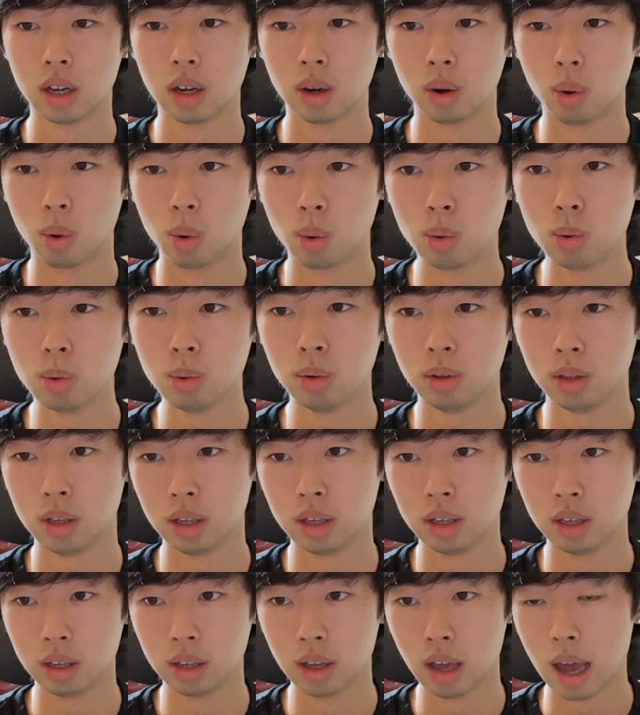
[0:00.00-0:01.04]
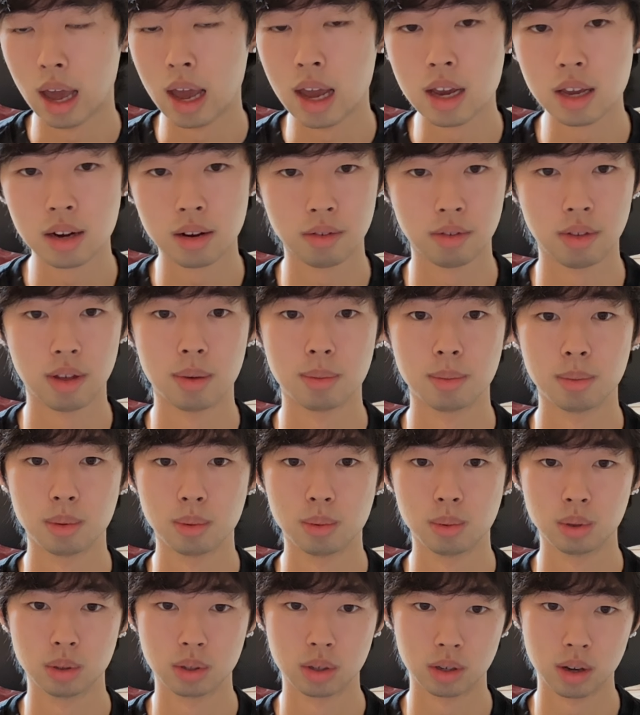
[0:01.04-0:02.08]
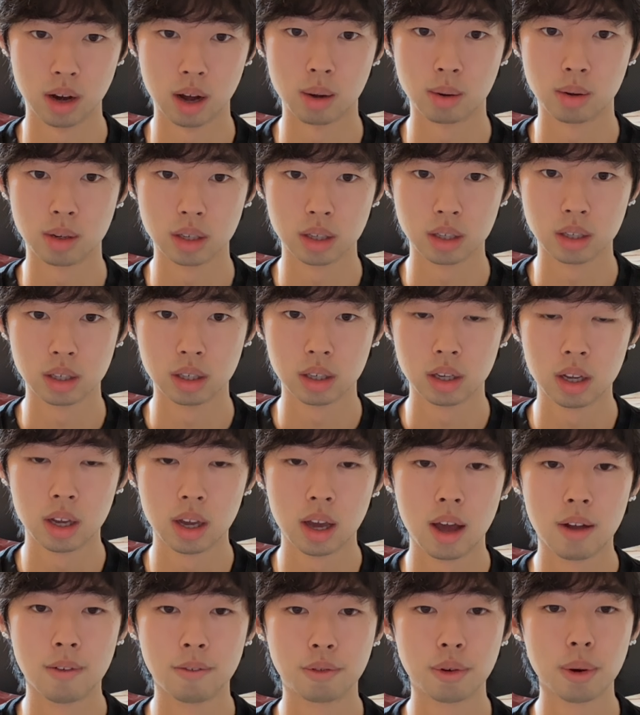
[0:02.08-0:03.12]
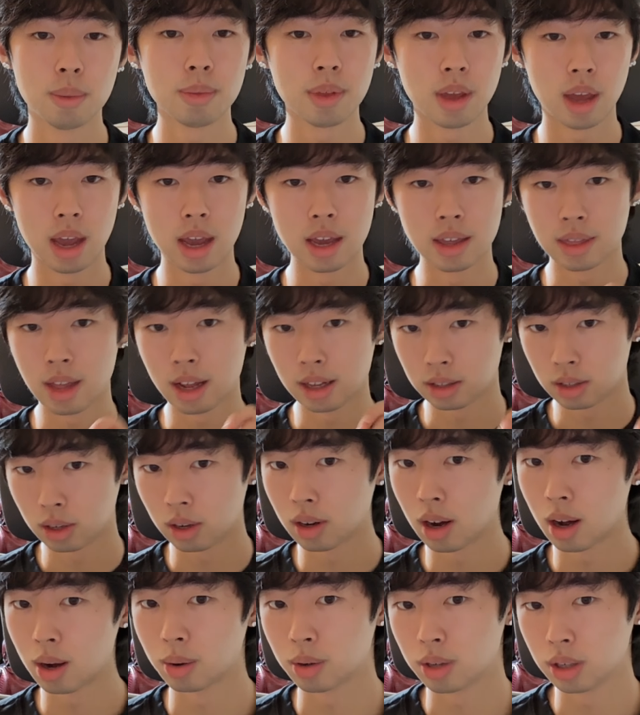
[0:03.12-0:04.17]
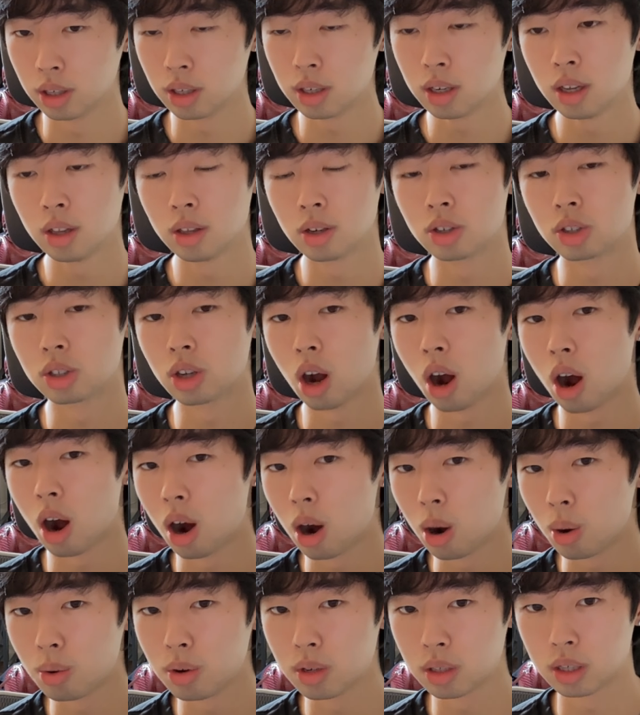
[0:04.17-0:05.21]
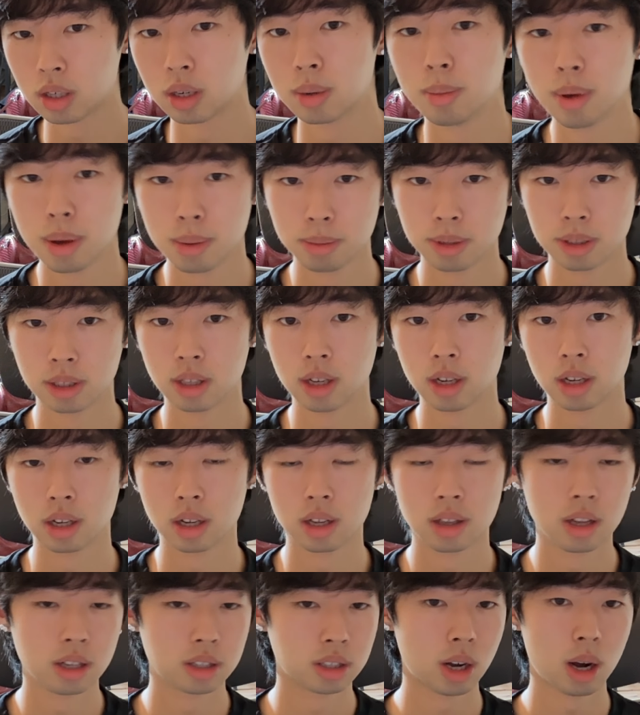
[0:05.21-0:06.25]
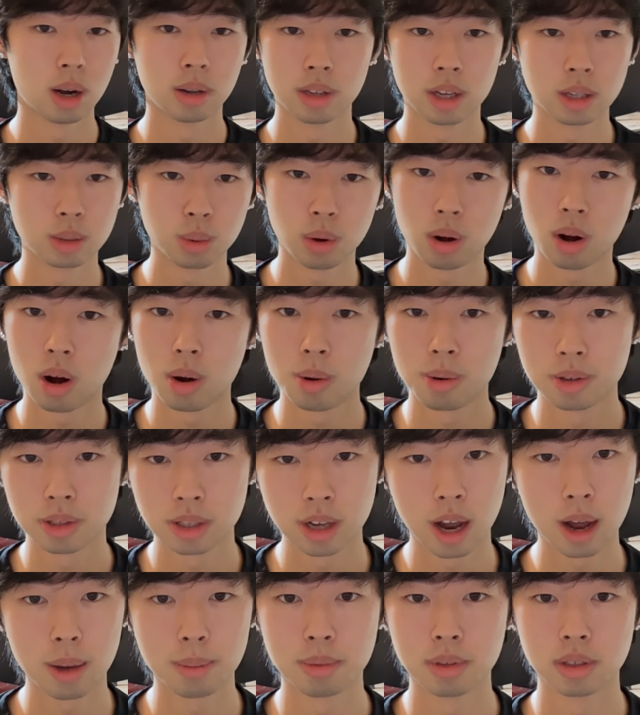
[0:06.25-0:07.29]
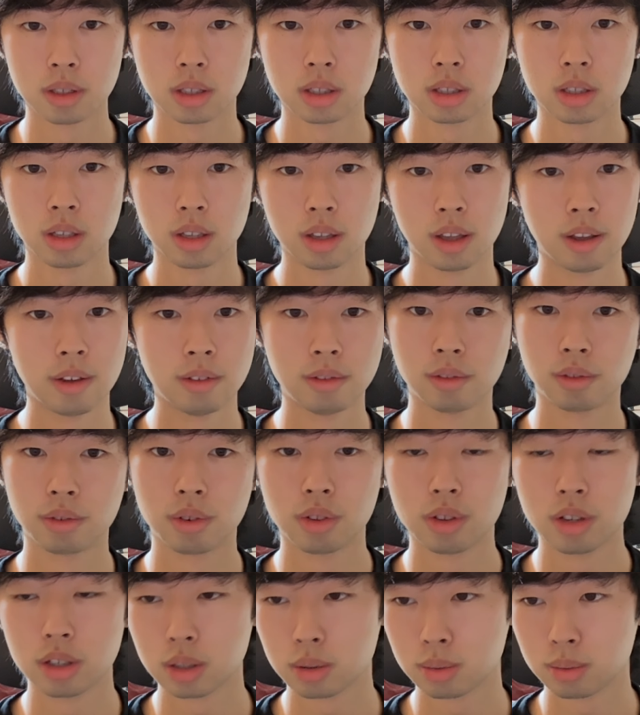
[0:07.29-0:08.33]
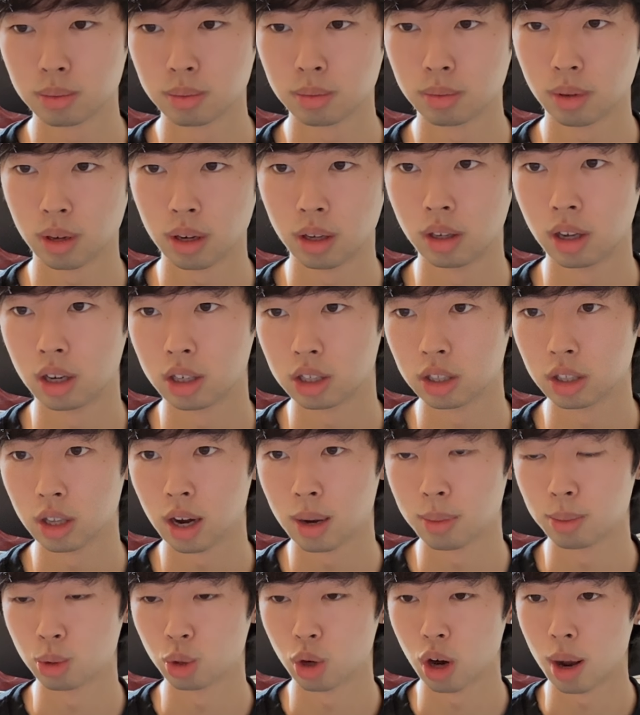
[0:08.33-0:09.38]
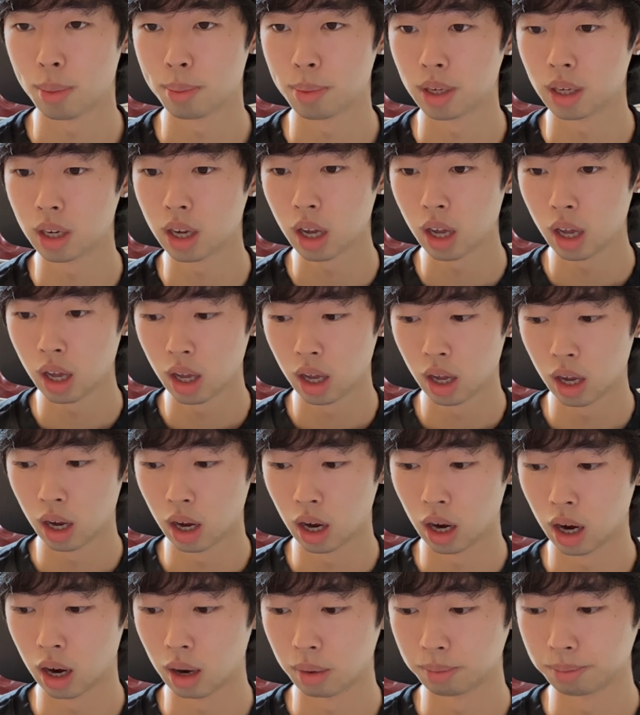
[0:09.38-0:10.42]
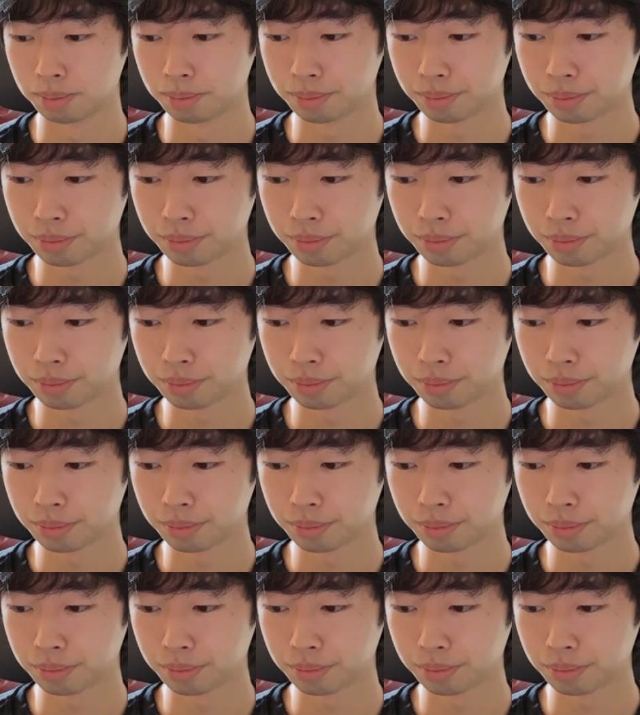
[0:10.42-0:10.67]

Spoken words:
only 8 of them will turn out good. And from the 8 that turn out good, there's always going to be a mistake. That's what always happens. Even for this collection that I'm dropping, I